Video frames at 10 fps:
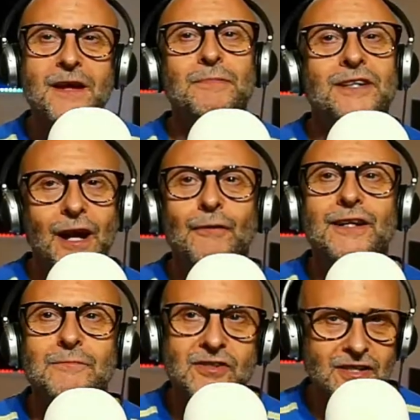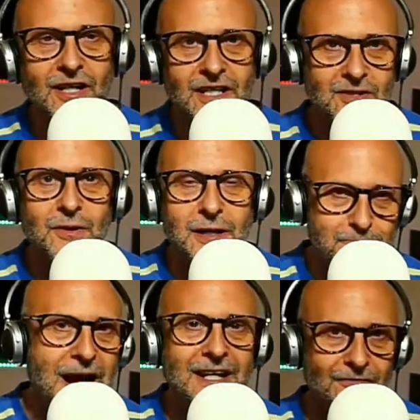But currently, I'm just kind of doing it
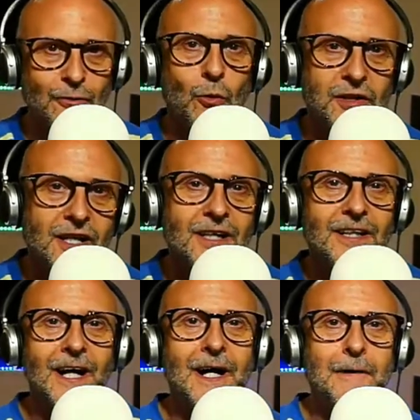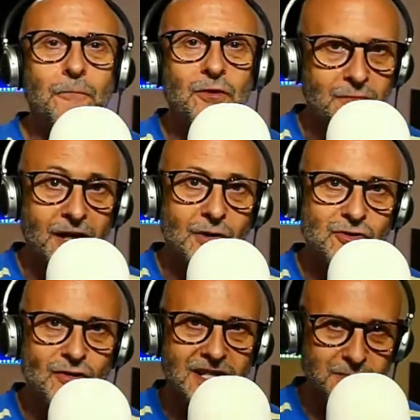back and forward with my own
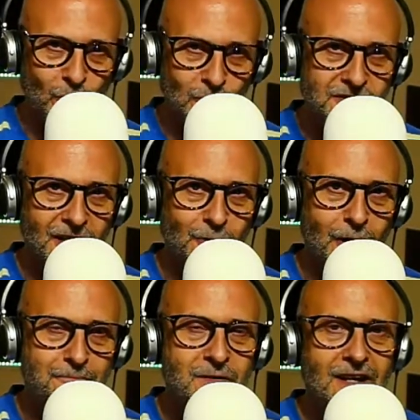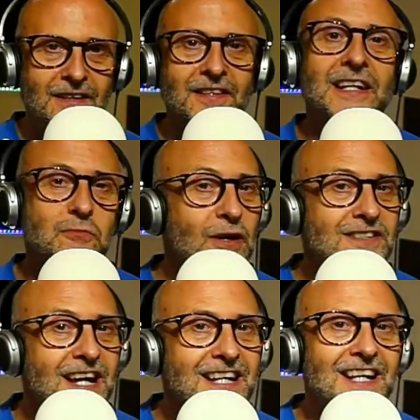transport. So that's why it's
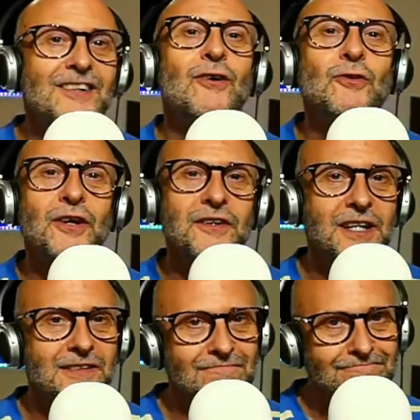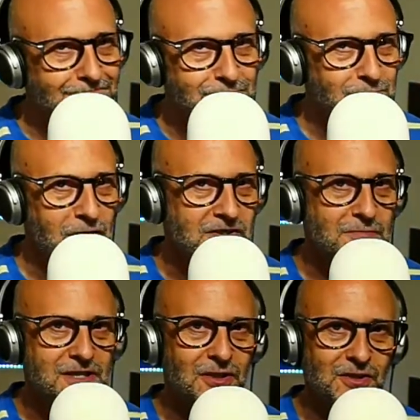taking longer than it
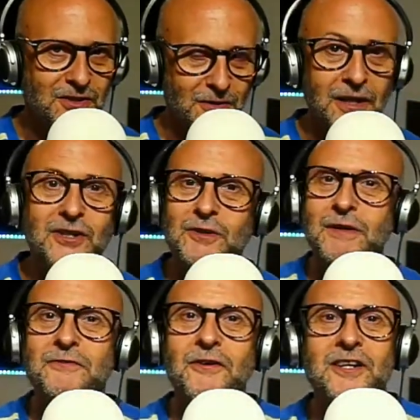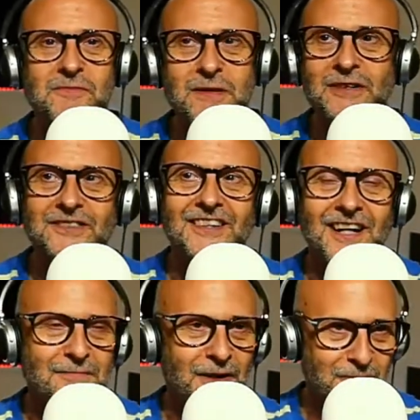possibly could do. I cooked my first meal
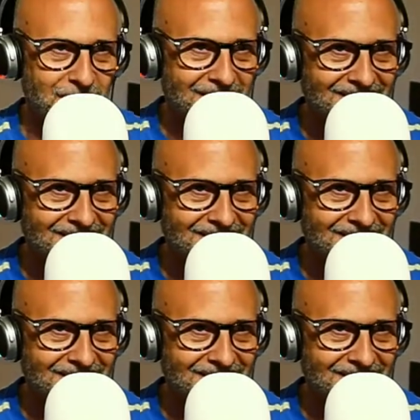tonight, by the way.